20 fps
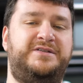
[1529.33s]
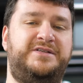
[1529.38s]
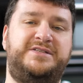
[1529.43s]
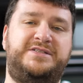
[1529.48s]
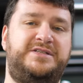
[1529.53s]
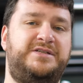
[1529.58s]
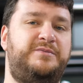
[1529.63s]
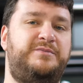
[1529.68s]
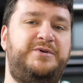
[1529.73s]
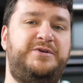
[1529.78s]

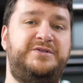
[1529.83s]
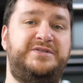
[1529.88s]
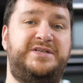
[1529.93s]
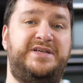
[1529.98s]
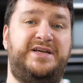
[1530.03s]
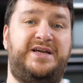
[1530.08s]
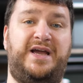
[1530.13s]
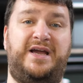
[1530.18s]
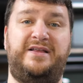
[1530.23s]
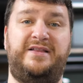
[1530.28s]
listen to
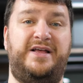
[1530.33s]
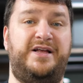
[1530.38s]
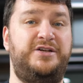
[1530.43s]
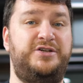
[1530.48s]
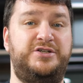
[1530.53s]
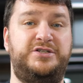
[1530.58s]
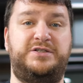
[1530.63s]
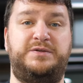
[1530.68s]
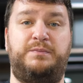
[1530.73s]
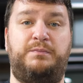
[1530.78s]
music, and then
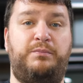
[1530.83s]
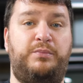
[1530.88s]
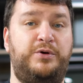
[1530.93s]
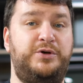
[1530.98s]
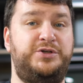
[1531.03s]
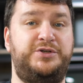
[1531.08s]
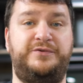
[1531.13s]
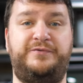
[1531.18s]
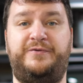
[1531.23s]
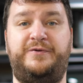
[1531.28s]
just
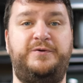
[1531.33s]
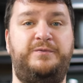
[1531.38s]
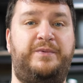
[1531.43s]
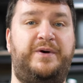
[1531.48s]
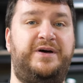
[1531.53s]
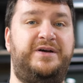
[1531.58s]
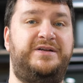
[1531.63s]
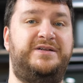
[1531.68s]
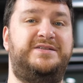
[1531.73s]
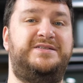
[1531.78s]
push a few
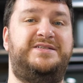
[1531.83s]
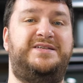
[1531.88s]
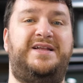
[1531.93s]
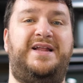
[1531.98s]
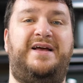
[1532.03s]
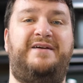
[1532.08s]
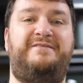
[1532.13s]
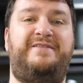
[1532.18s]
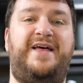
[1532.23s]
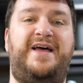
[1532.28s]
buttons
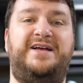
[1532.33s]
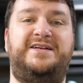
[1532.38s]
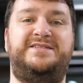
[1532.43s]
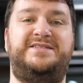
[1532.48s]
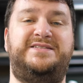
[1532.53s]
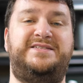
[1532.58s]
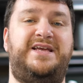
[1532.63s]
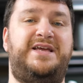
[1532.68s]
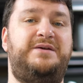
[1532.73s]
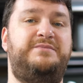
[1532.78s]
and have that
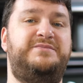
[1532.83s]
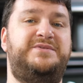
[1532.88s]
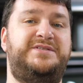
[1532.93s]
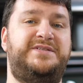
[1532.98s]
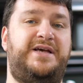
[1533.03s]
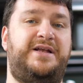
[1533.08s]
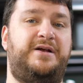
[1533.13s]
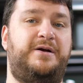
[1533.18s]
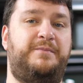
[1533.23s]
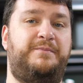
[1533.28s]
same
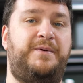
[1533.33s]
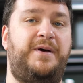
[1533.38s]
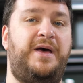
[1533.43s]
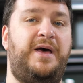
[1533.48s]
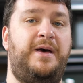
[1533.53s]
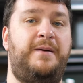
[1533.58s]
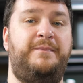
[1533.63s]
setup